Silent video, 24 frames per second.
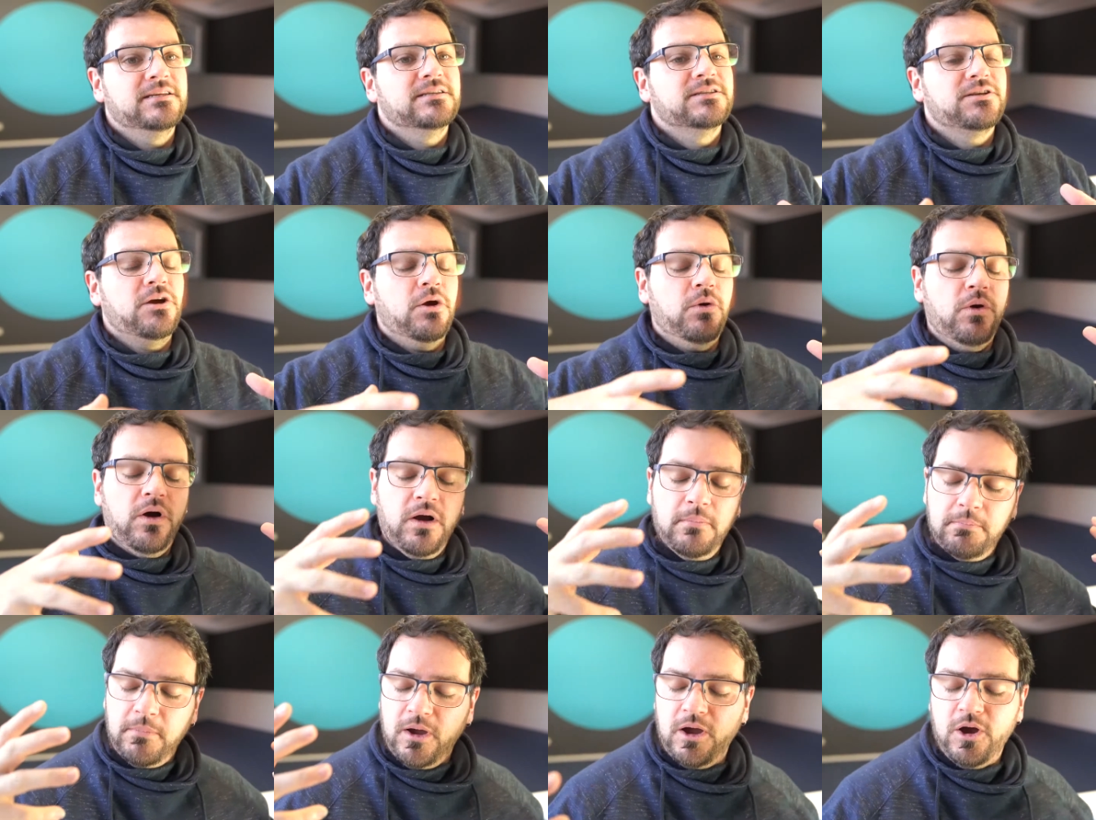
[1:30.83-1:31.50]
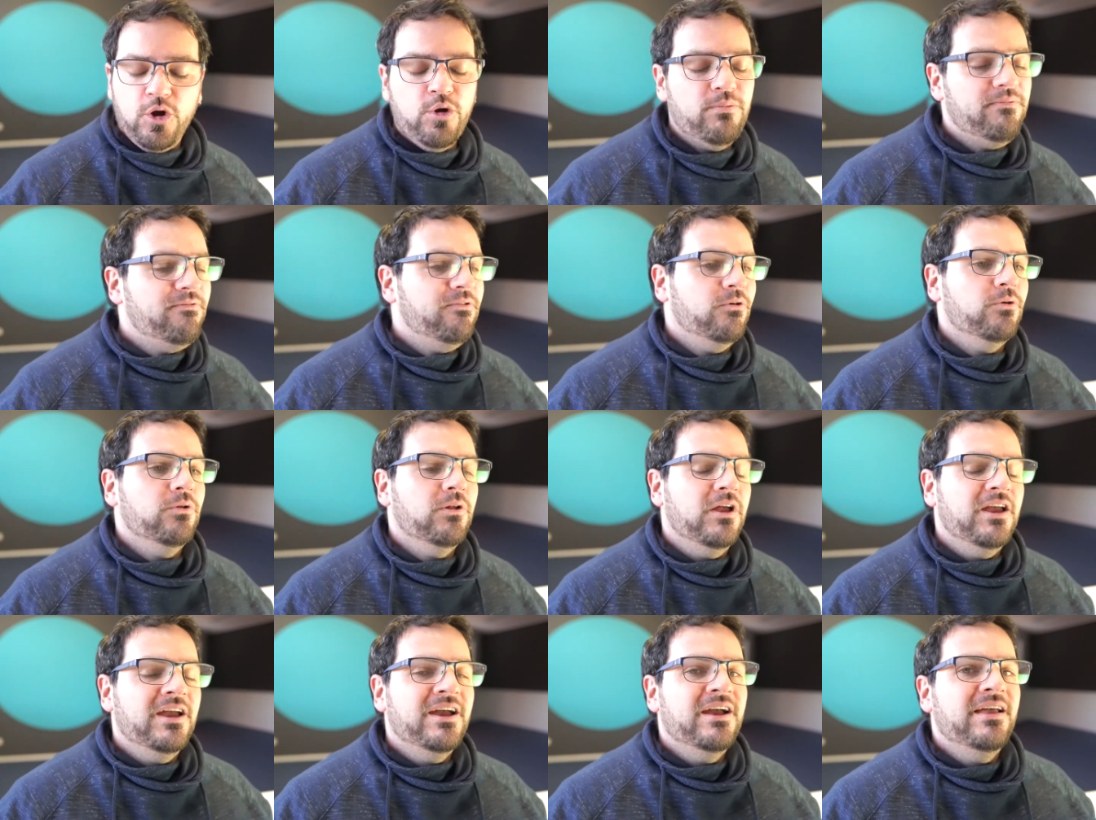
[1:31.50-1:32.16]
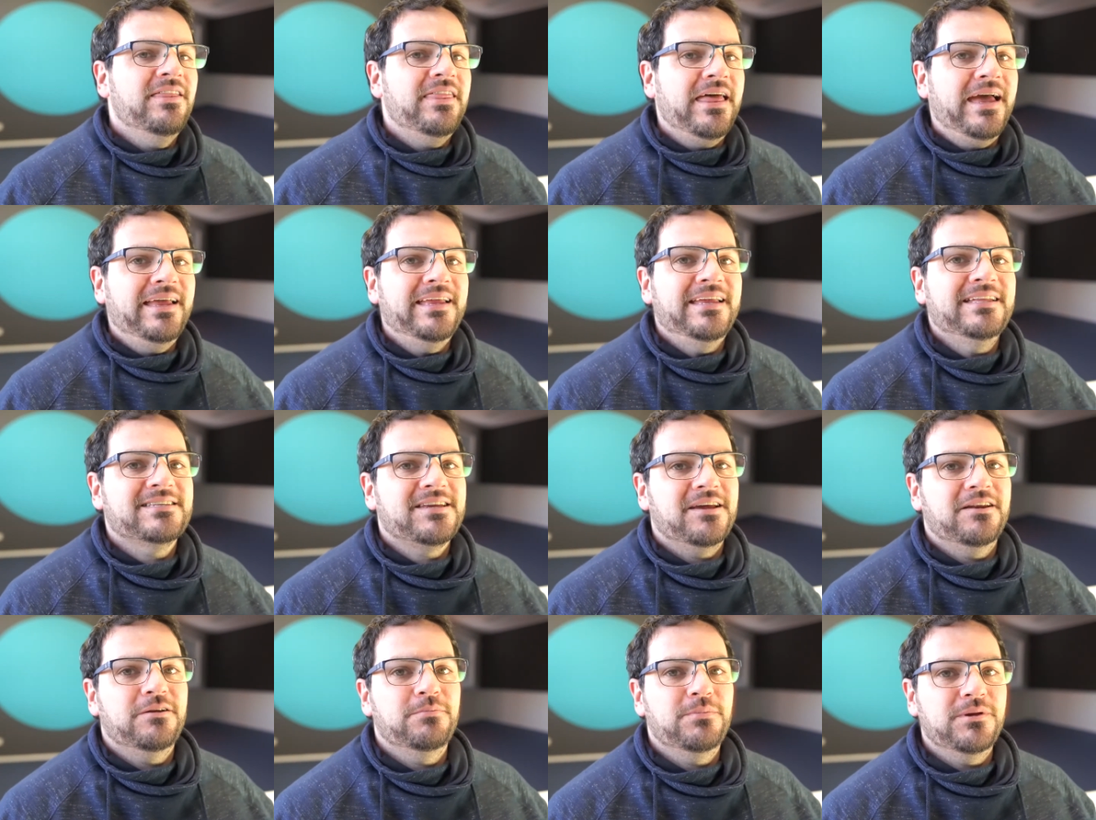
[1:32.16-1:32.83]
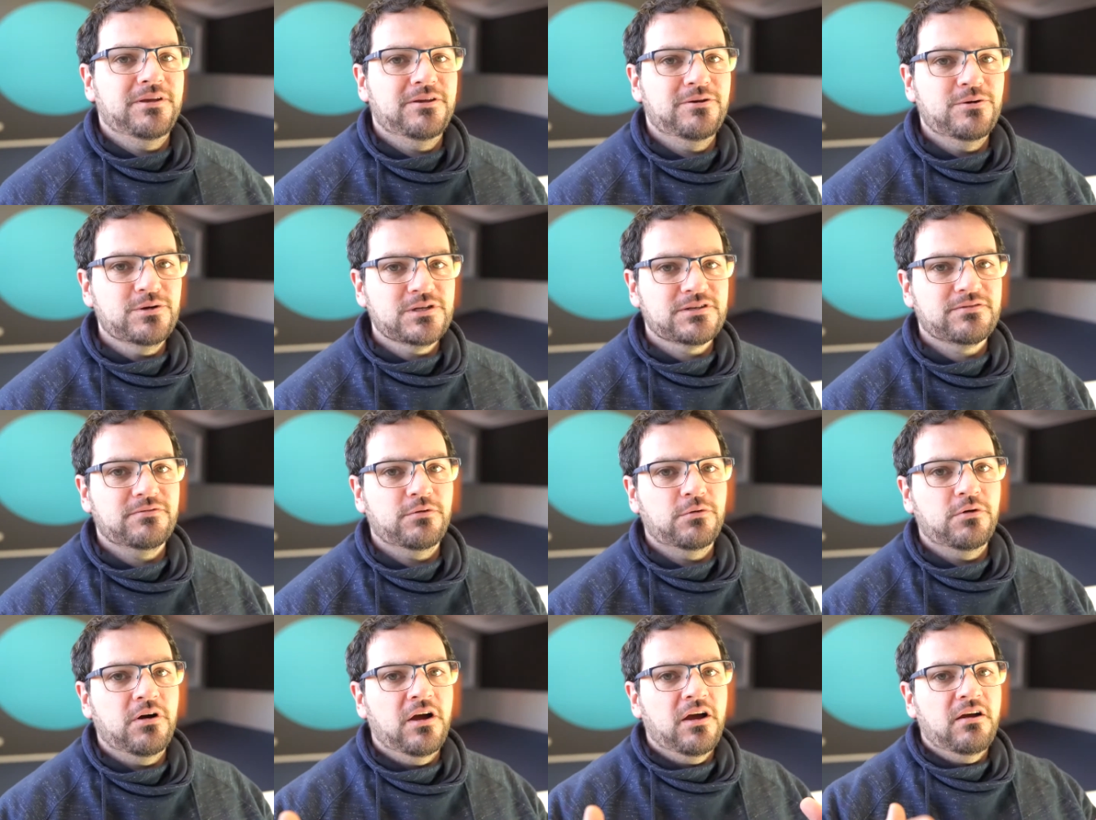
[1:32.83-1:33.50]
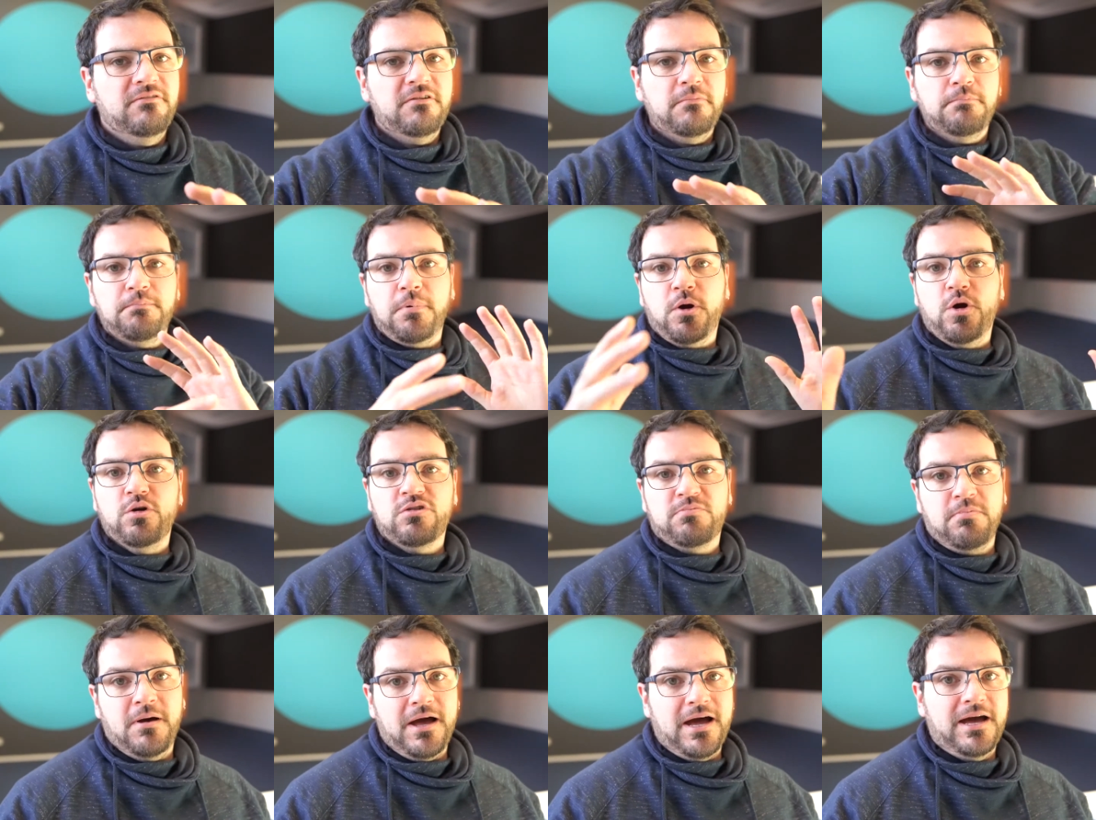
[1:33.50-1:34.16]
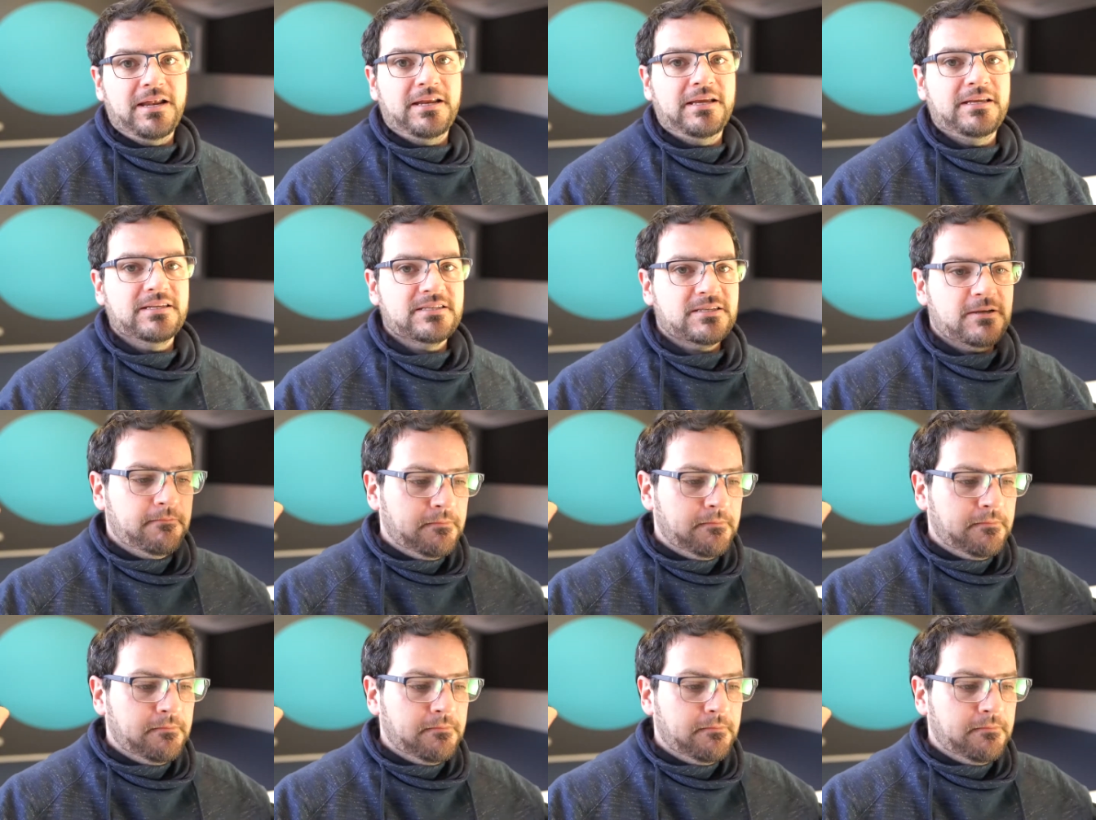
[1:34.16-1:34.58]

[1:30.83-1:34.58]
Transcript: So I'm hopeful that it's going to be useful for both parties.